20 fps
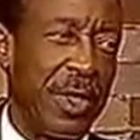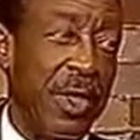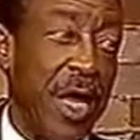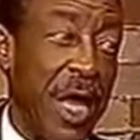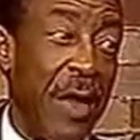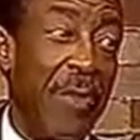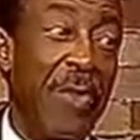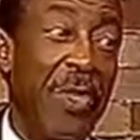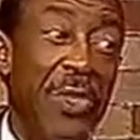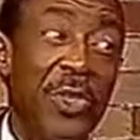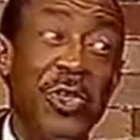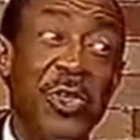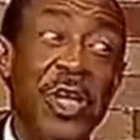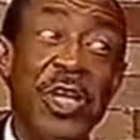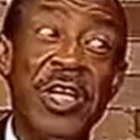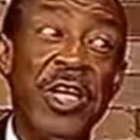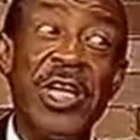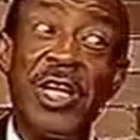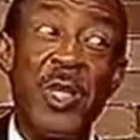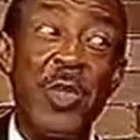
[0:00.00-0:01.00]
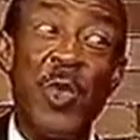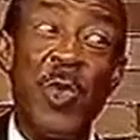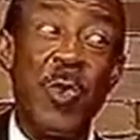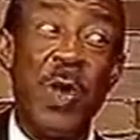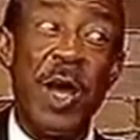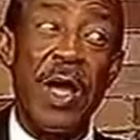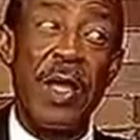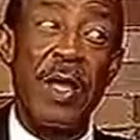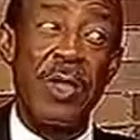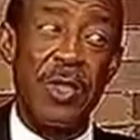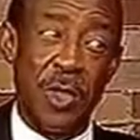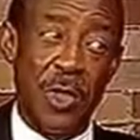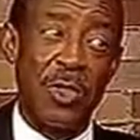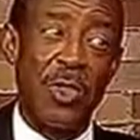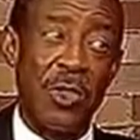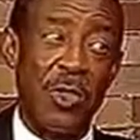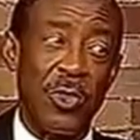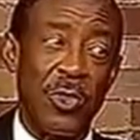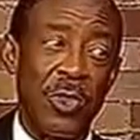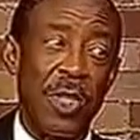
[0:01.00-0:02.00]
have been trained in Cuba.
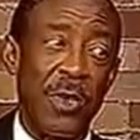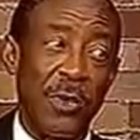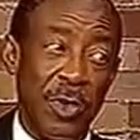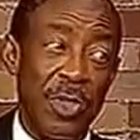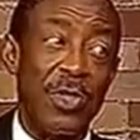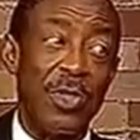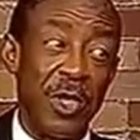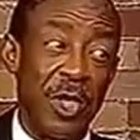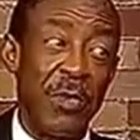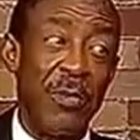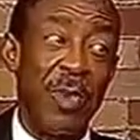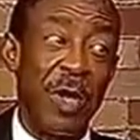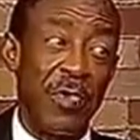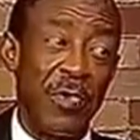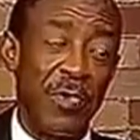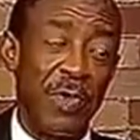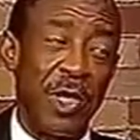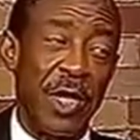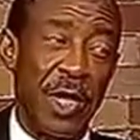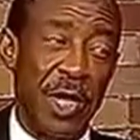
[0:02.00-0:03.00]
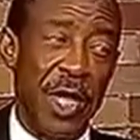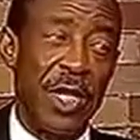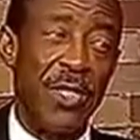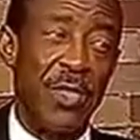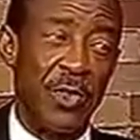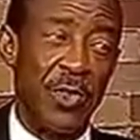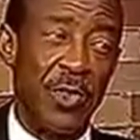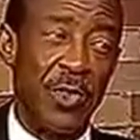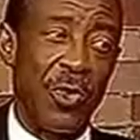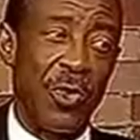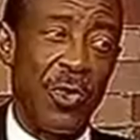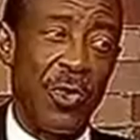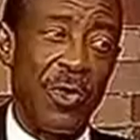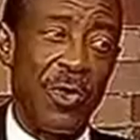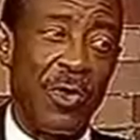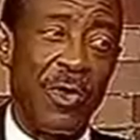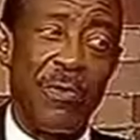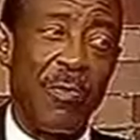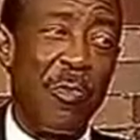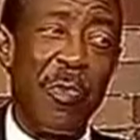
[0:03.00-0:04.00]
Doctors have been trained by Fidel Castro.
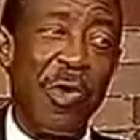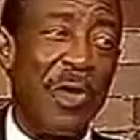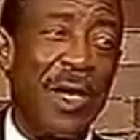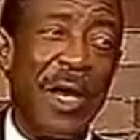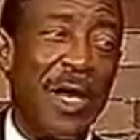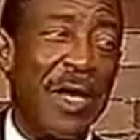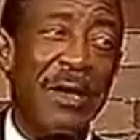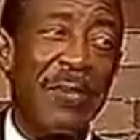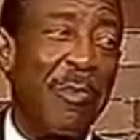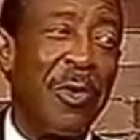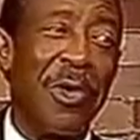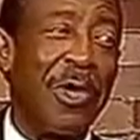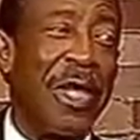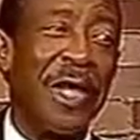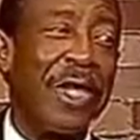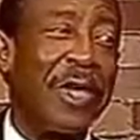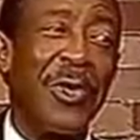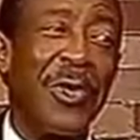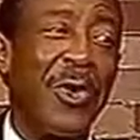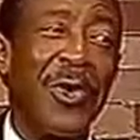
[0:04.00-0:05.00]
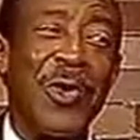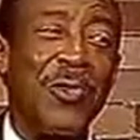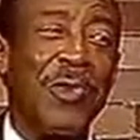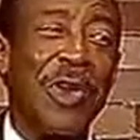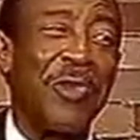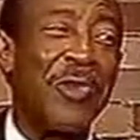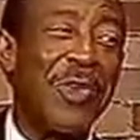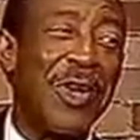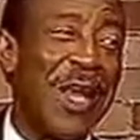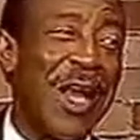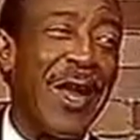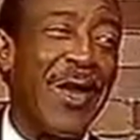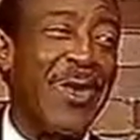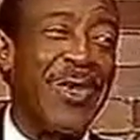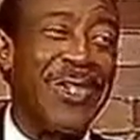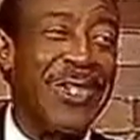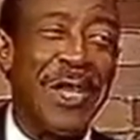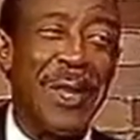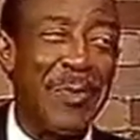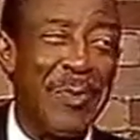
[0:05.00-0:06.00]
More, mm. than, more than the whole of African mm.
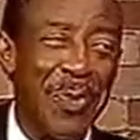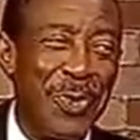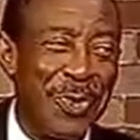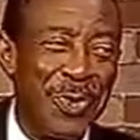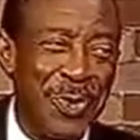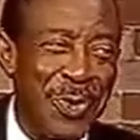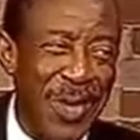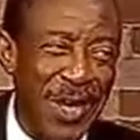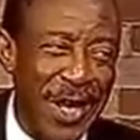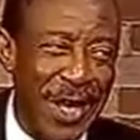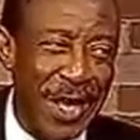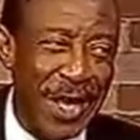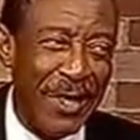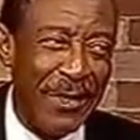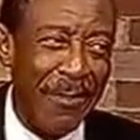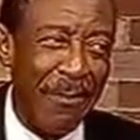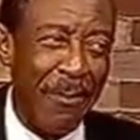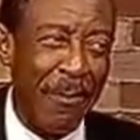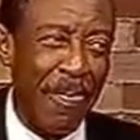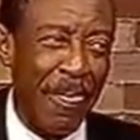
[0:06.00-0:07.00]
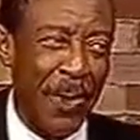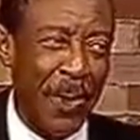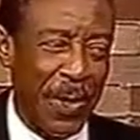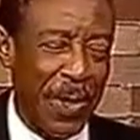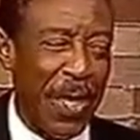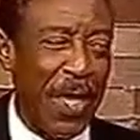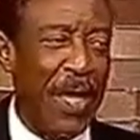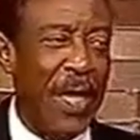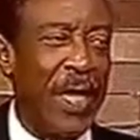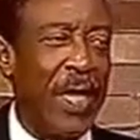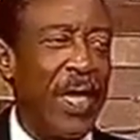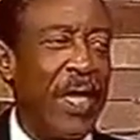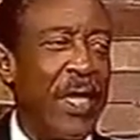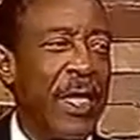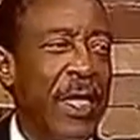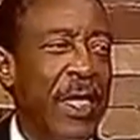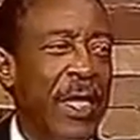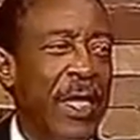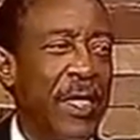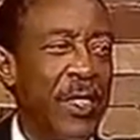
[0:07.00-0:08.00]
continent put mm. together. Okay?
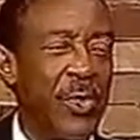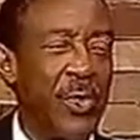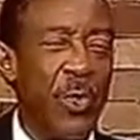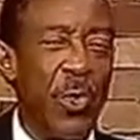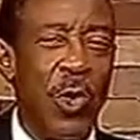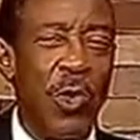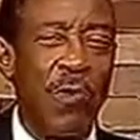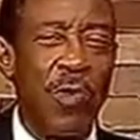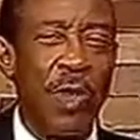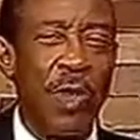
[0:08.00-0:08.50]
The School of